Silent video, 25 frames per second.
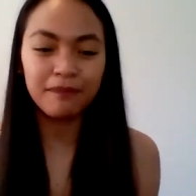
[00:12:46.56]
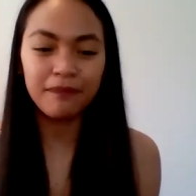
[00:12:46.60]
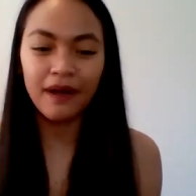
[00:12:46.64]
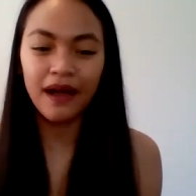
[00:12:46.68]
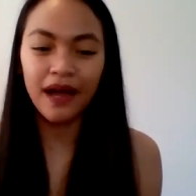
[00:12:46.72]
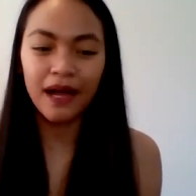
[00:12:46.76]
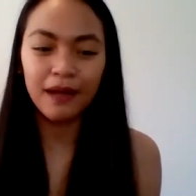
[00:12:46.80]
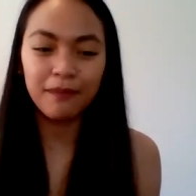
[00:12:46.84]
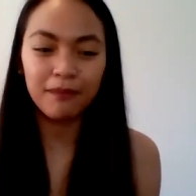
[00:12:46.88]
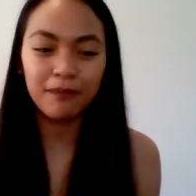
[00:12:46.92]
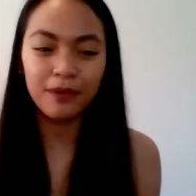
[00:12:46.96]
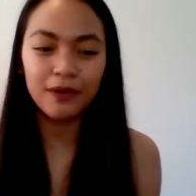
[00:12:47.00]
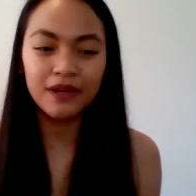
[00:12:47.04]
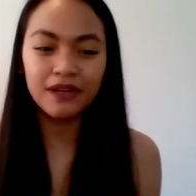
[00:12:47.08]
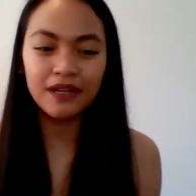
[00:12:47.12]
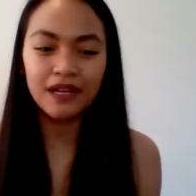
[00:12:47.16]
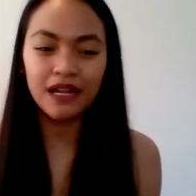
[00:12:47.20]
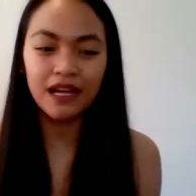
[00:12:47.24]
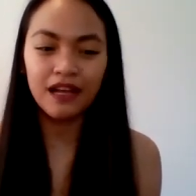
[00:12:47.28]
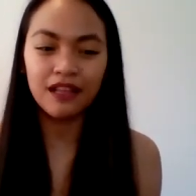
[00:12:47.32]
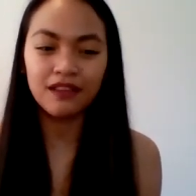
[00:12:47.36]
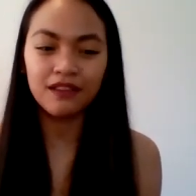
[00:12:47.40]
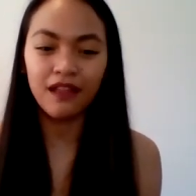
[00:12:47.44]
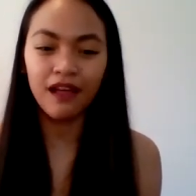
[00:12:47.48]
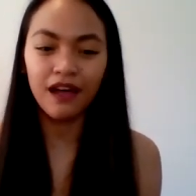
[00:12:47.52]
I put
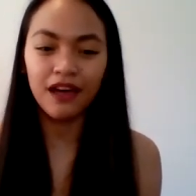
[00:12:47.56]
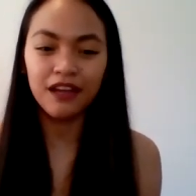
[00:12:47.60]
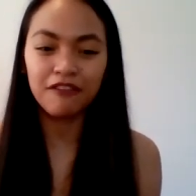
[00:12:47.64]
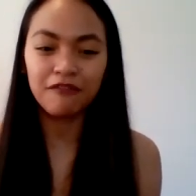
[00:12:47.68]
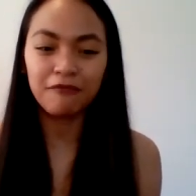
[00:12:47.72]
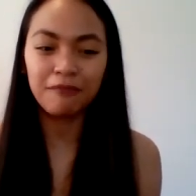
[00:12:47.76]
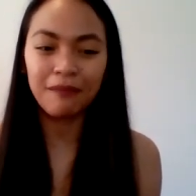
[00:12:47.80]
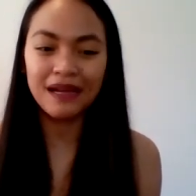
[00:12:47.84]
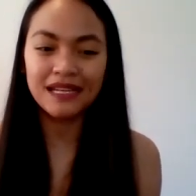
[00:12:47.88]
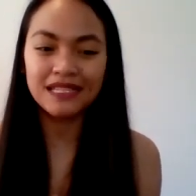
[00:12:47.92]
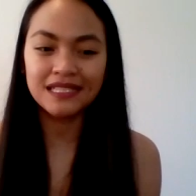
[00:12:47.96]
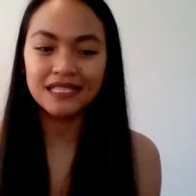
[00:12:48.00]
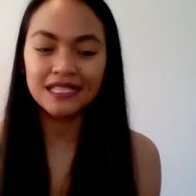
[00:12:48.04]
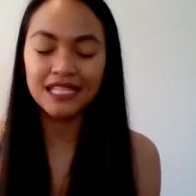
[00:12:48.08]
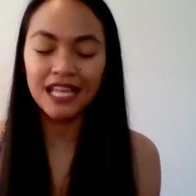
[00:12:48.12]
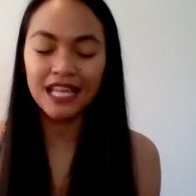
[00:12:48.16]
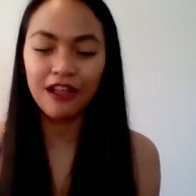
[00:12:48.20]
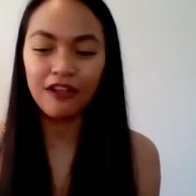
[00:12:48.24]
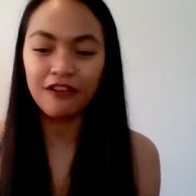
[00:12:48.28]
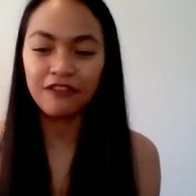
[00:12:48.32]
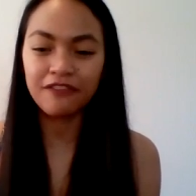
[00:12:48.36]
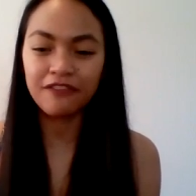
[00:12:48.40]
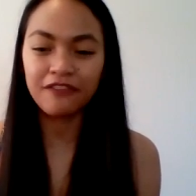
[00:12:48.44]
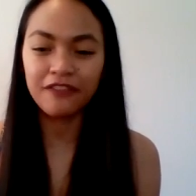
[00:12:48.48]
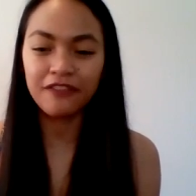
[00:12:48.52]
a lot of
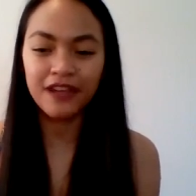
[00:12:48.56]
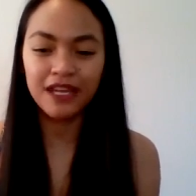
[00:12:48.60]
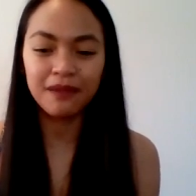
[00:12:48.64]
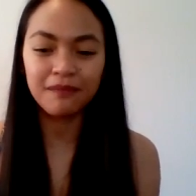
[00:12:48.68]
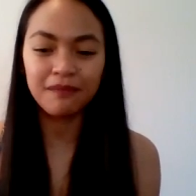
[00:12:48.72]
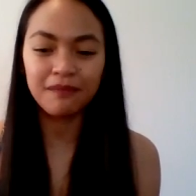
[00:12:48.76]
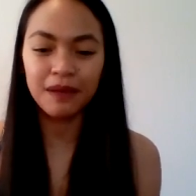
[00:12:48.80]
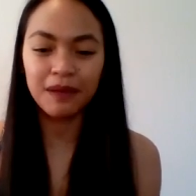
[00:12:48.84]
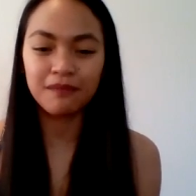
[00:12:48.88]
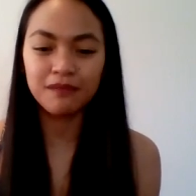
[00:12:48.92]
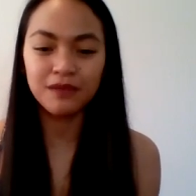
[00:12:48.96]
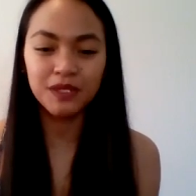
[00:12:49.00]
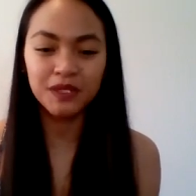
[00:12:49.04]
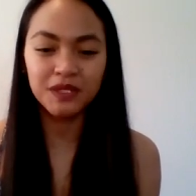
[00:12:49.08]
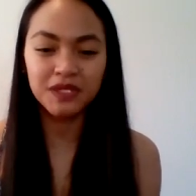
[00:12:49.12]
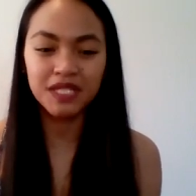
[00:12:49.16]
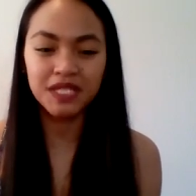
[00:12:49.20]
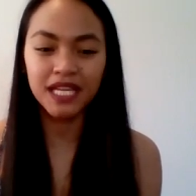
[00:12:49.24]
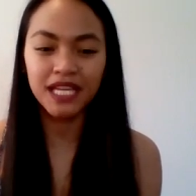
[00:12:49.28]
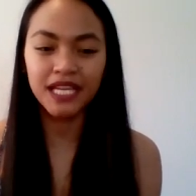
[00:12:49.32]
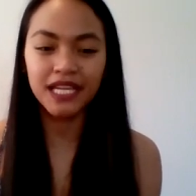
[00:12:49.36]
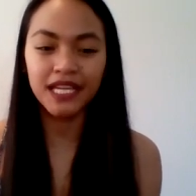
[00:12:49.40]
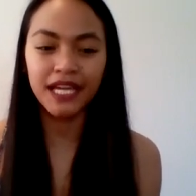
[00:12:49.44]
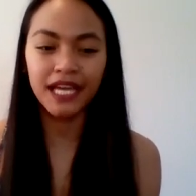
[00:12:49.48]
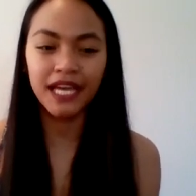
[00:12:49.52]
myself in my
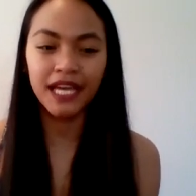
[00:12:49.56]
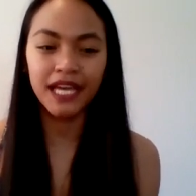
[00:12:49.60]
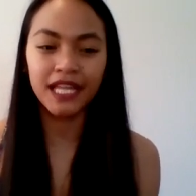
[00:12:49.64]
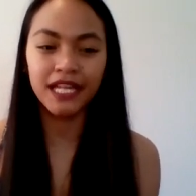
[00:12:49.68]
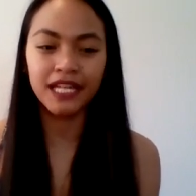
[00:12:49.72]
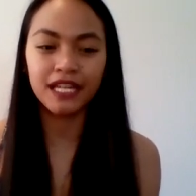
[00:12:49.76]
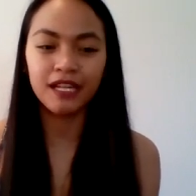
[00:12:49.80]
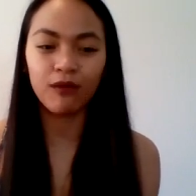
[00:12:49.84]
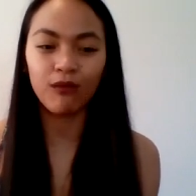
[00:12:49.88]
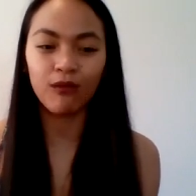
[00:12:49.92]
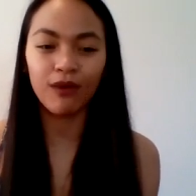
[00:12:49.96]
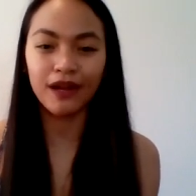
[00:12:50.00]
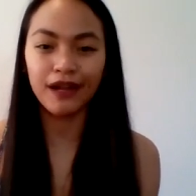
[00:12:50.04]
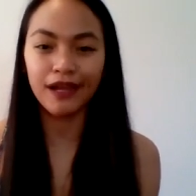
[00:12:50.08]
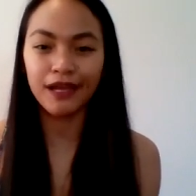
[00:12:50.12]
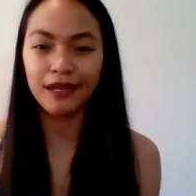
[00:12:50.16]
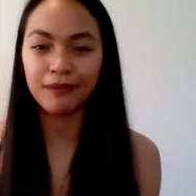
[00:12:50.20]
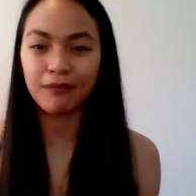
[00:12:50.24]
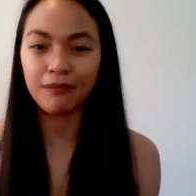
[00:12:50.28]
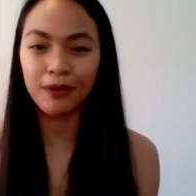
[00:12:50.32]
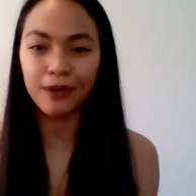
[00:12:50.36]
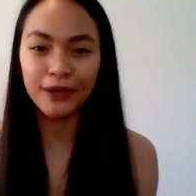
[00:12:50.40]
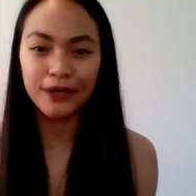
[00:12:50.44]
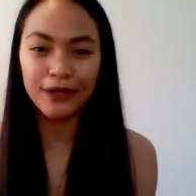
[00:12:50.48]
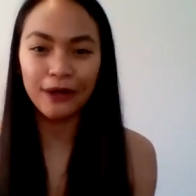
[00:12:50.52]
music and what I
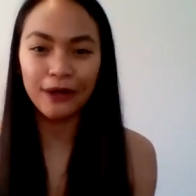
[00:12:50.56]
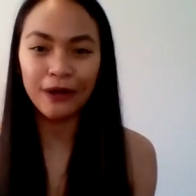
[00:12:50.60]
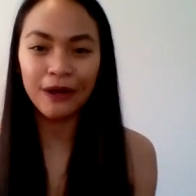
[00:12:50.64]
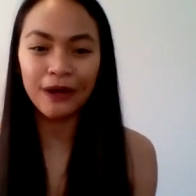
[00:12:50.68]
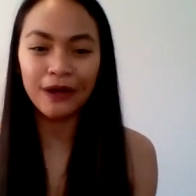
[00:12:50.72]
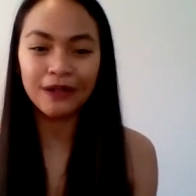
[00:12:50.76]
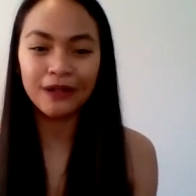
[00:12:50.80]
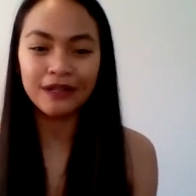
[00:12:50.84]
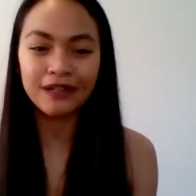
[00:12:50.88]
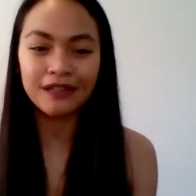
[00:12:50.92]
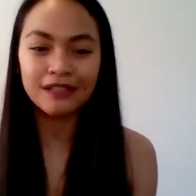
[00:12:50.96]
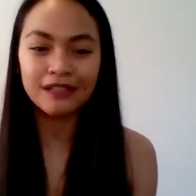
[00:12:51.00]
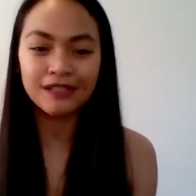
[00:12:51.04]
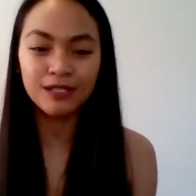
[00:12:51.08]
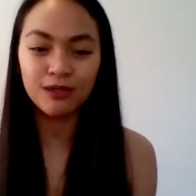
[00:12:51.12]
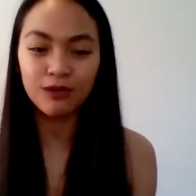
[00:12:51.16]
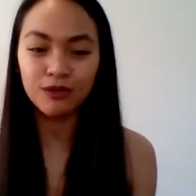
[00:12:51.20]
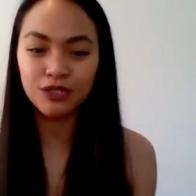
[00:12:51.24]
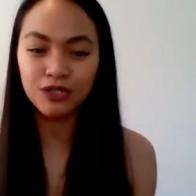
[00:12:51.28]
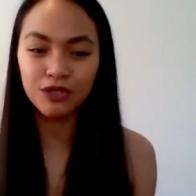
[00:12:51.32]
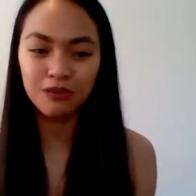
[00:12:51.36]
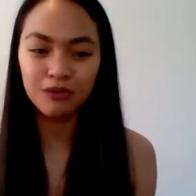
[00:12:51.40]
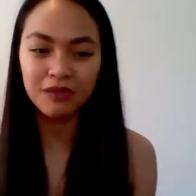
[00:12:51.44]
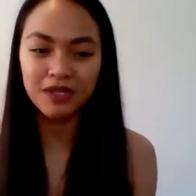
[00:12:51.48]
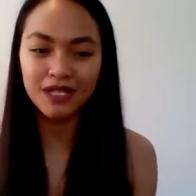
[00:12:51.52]
put on
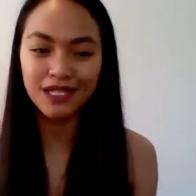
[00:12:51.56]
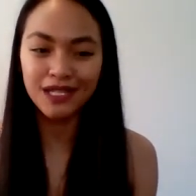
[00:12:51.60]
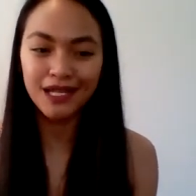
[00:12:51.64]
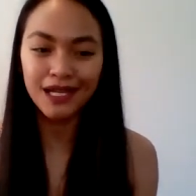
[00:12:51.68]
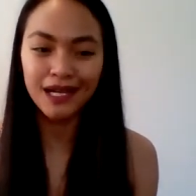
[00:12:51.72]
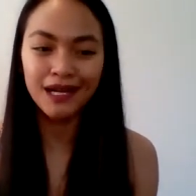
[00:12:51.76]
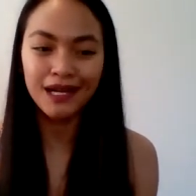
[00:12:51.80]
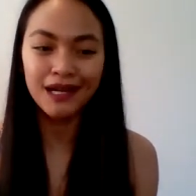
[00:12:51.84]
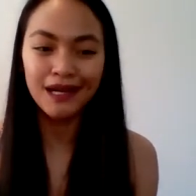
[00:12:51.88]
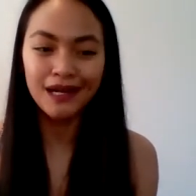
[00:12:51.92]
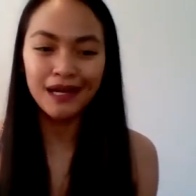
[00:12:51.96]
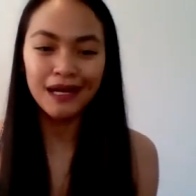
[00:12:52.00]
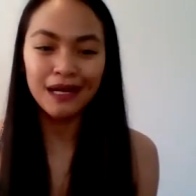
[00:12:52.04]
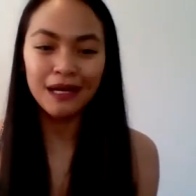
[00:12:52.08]
social media,